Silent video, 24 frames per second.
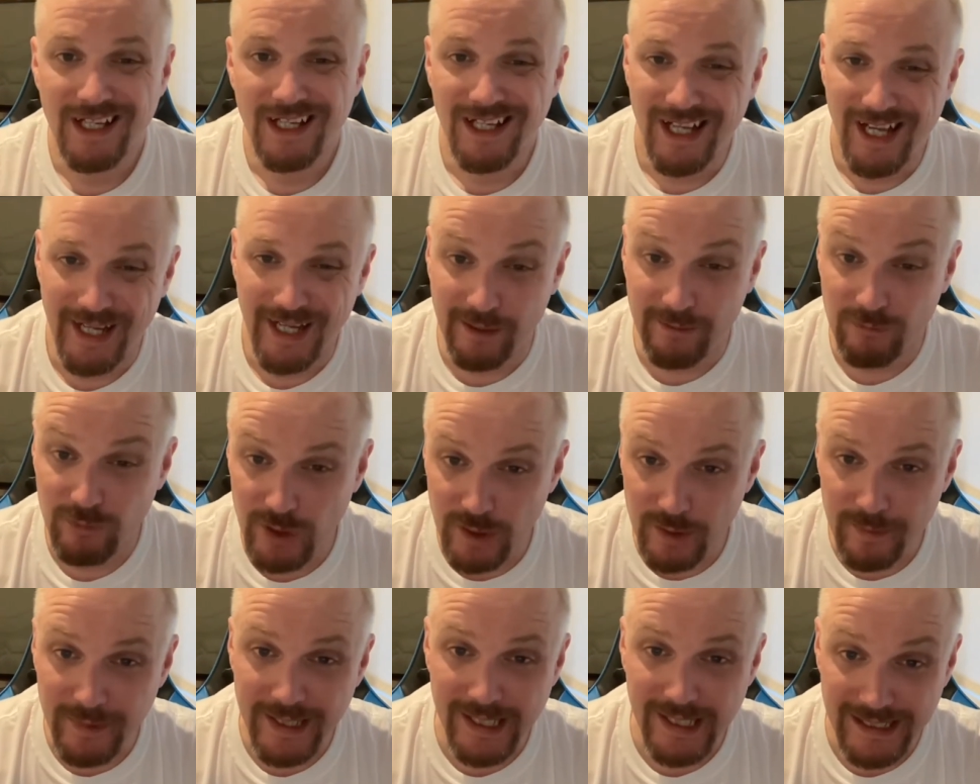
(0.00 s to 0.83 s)
and I'm going to
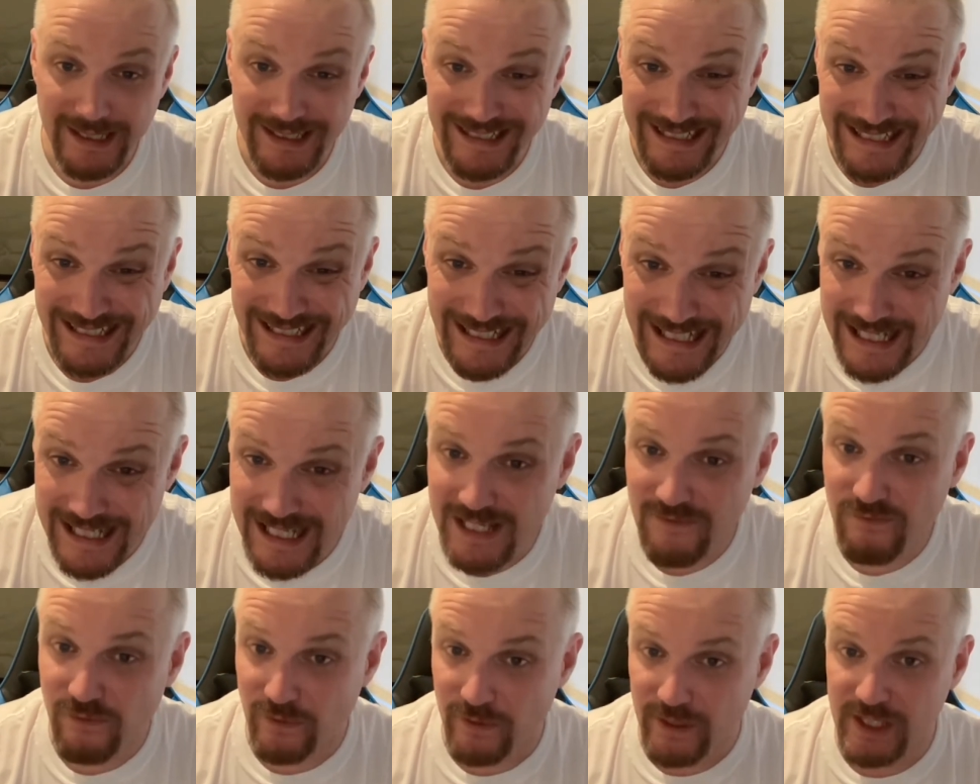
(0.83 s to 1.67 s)
make it easy
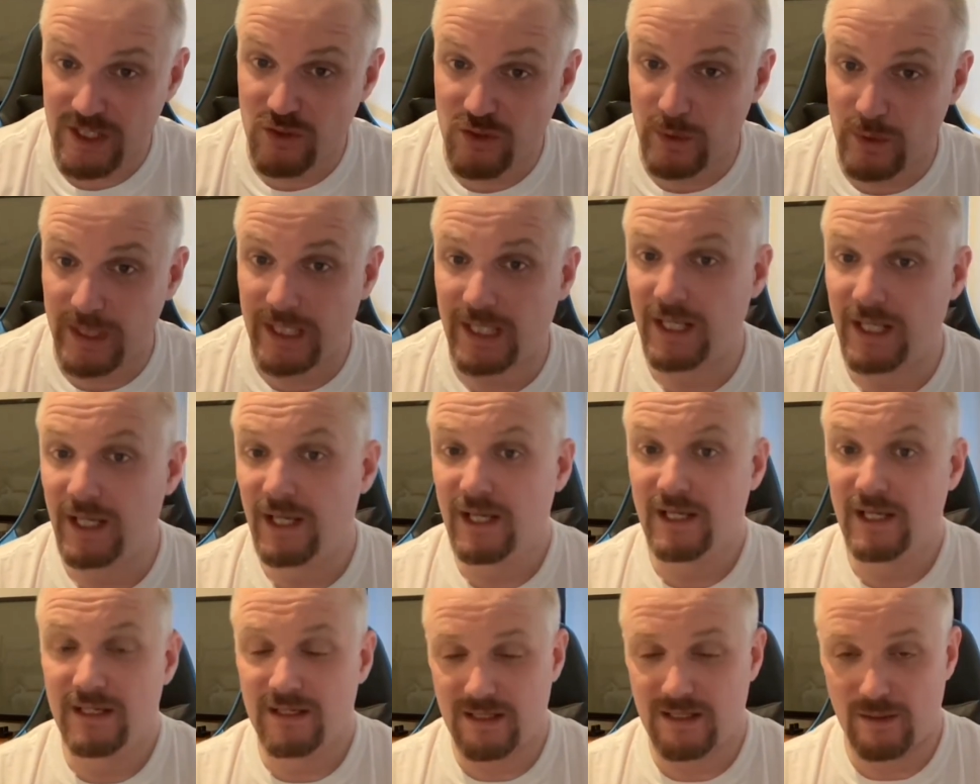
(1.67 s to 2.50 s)
for this week,
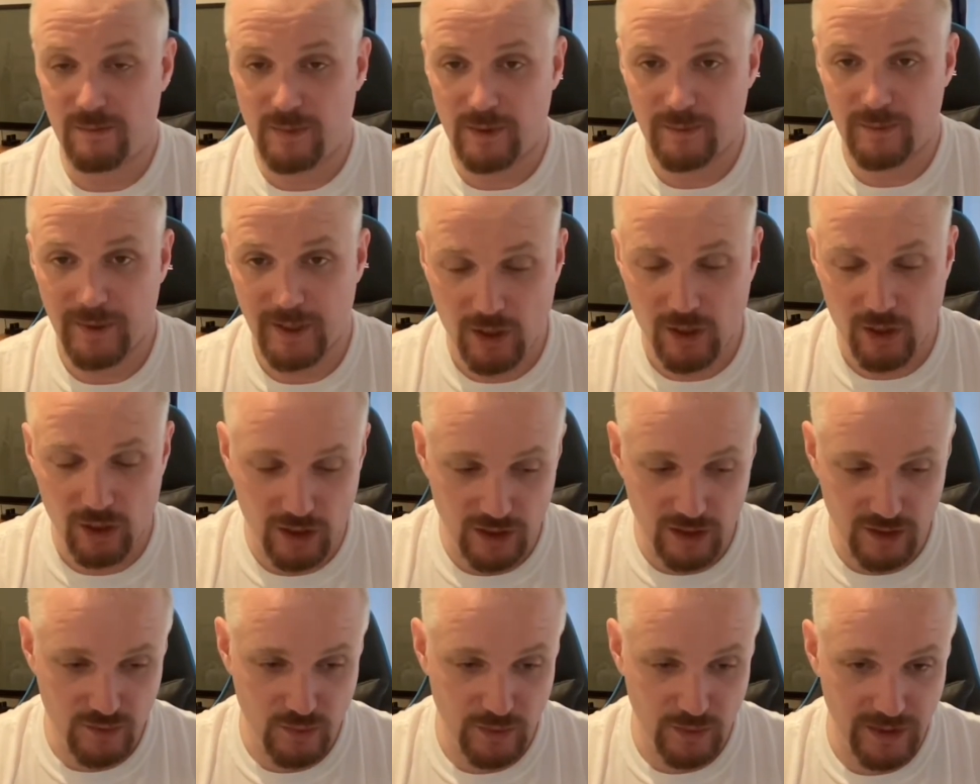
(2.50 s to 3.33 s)
simply
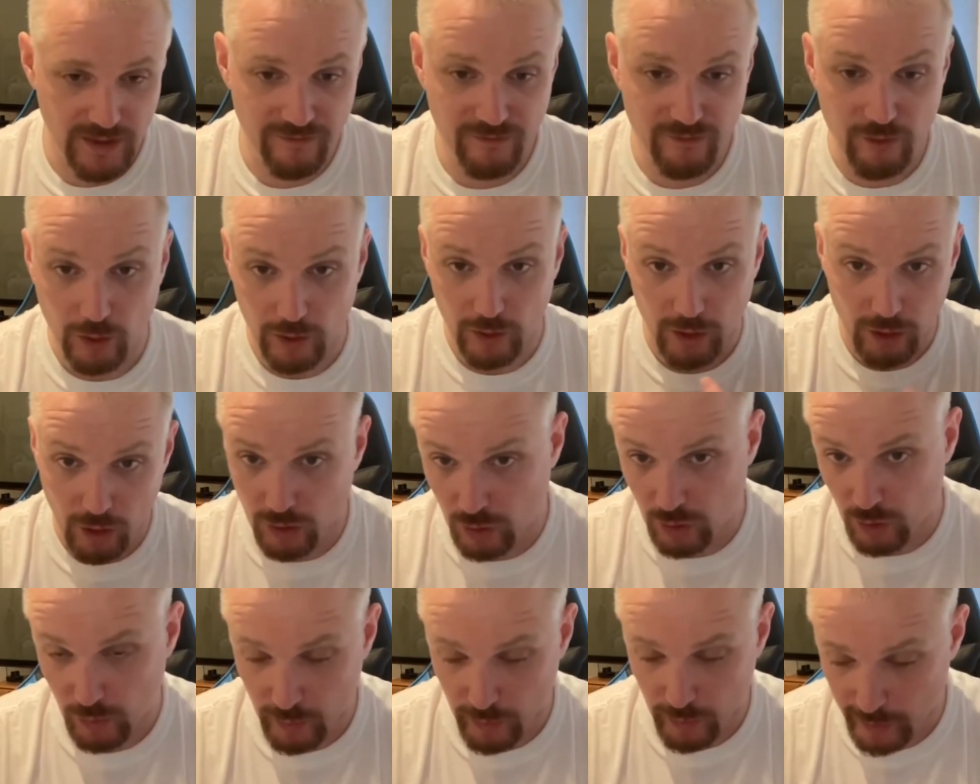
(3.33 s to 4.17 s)
because we've got a lot
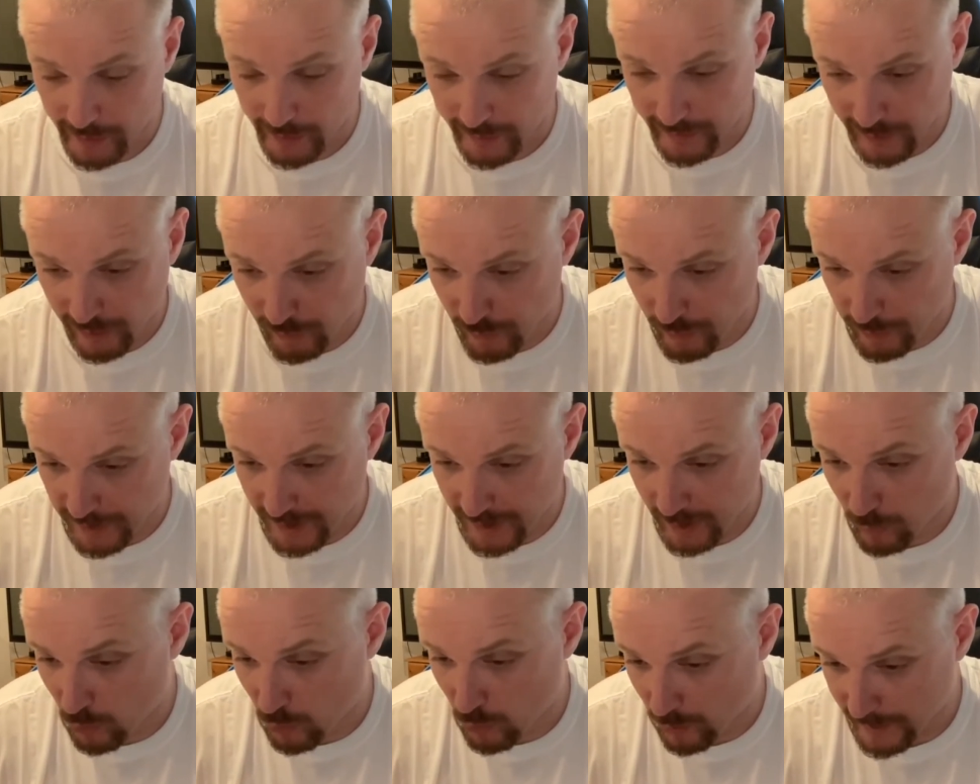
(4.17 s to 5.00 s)
going on in the group at the
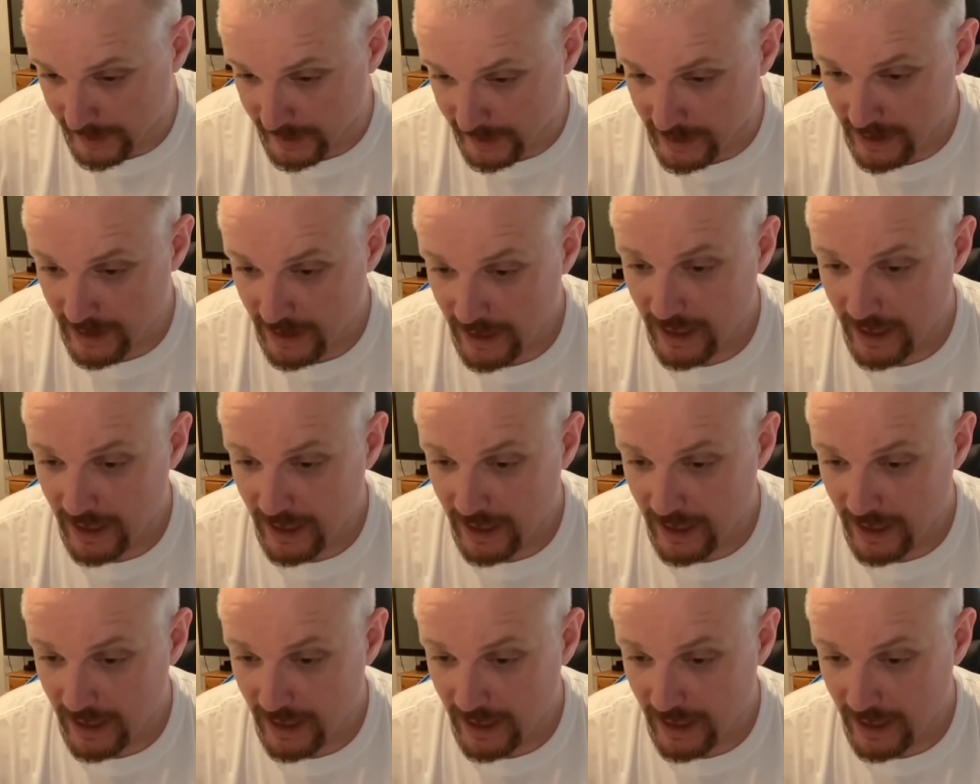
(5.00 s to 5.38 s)
moment,